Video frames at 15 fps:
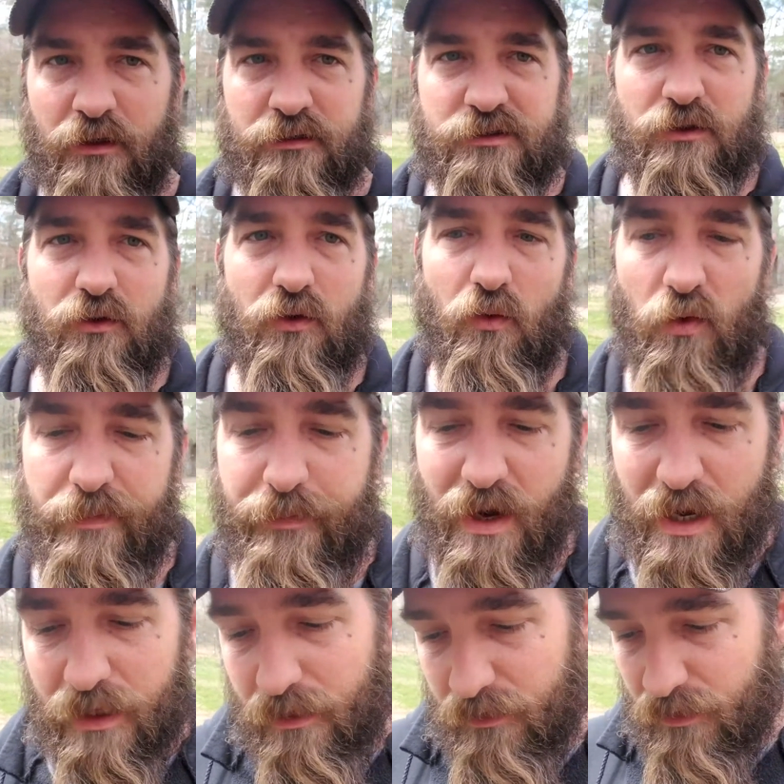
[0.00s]
So we
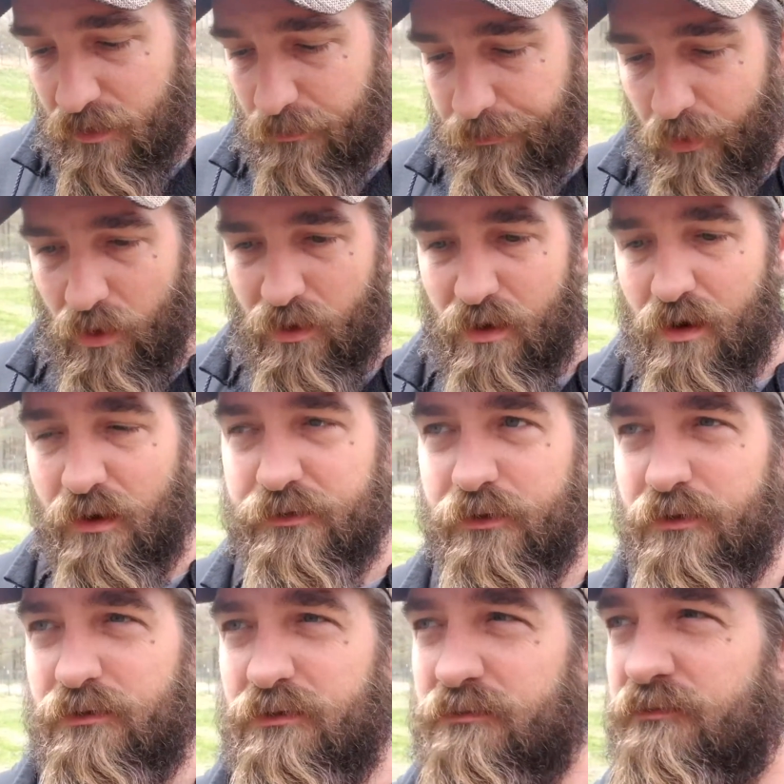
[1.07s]
potted up
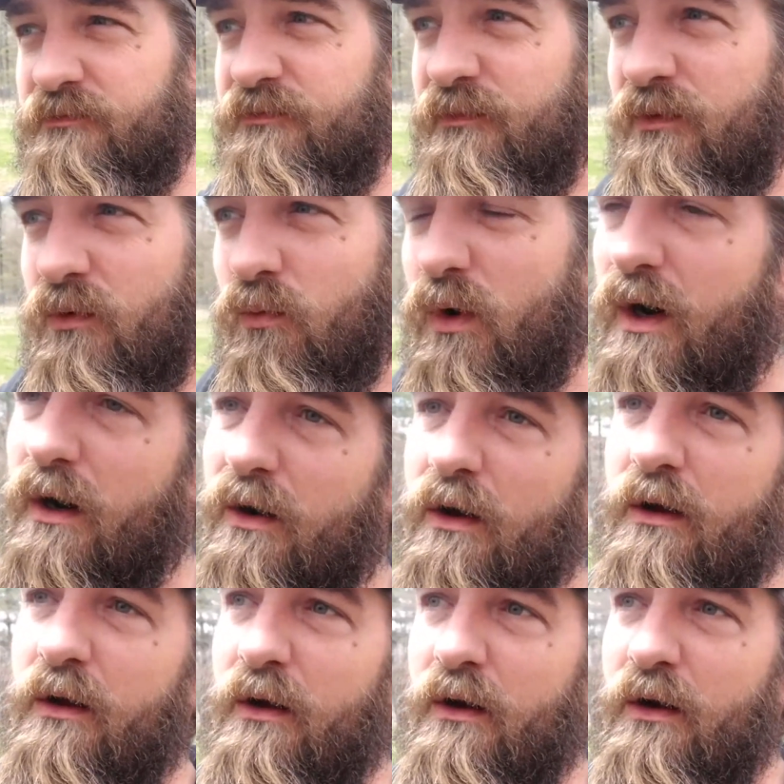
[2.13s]
100 and, well,
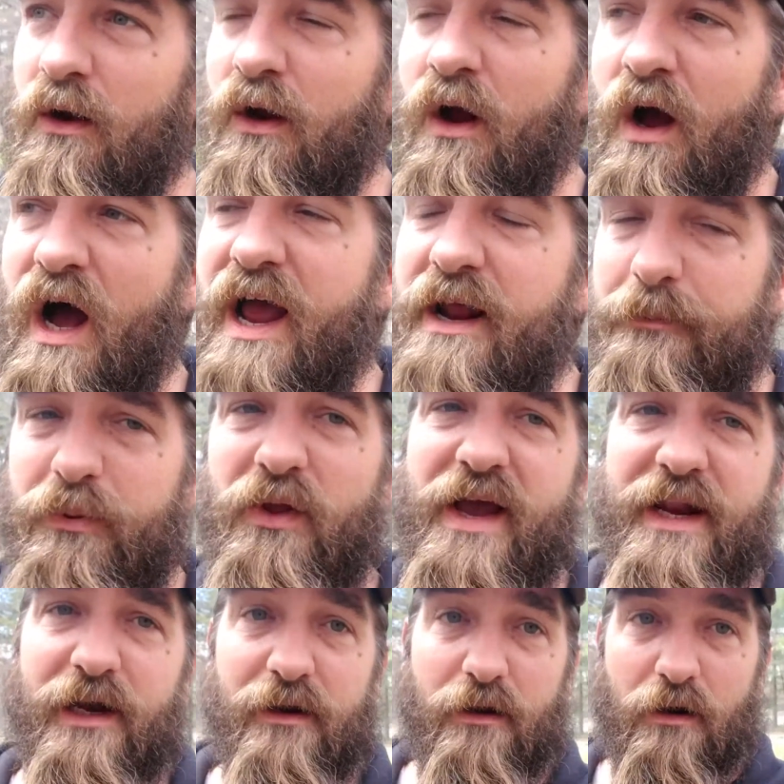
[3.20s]
I had
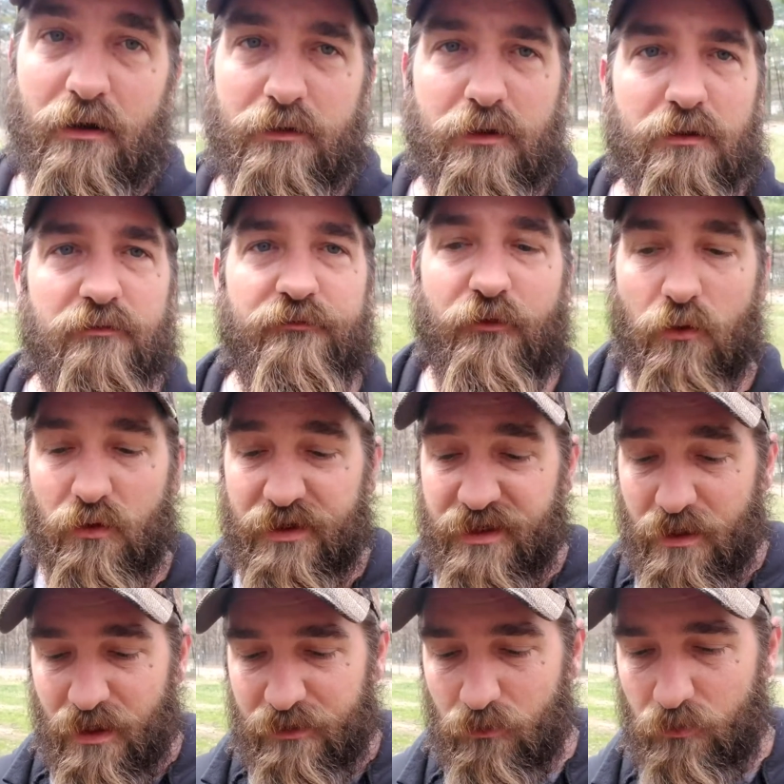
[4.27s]
planted
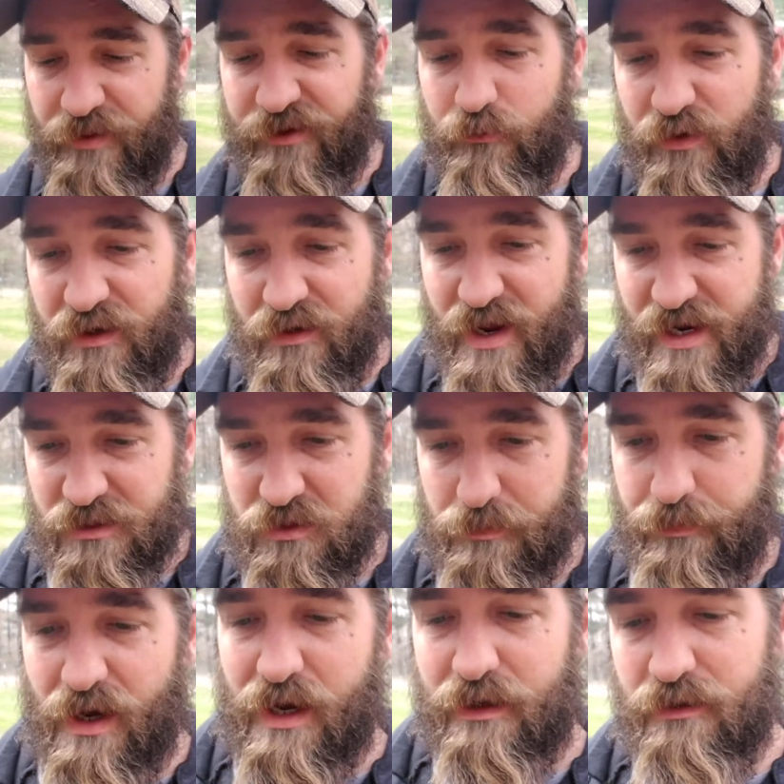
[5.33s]
140. I don't think we actually
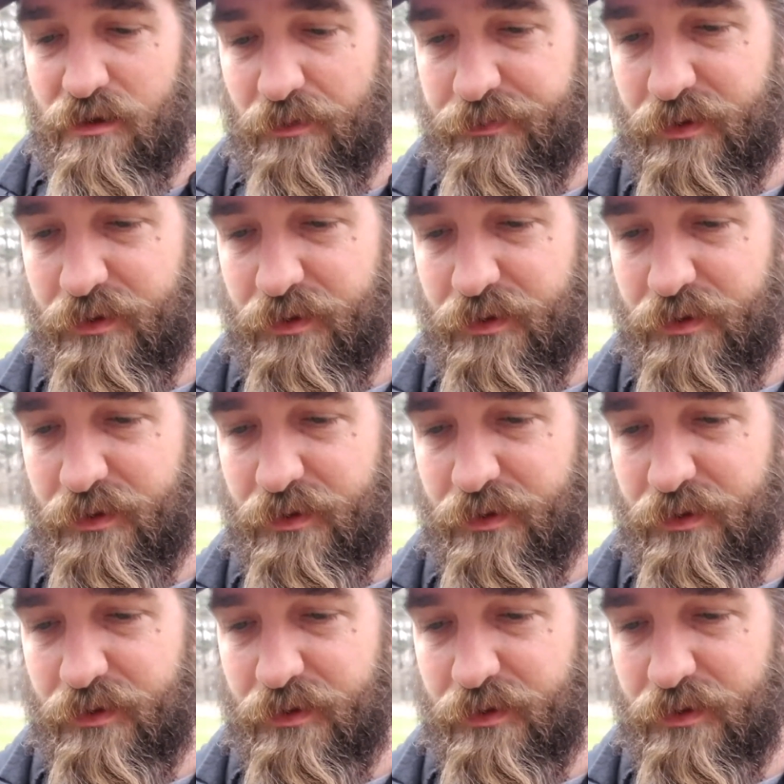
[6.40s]
potted up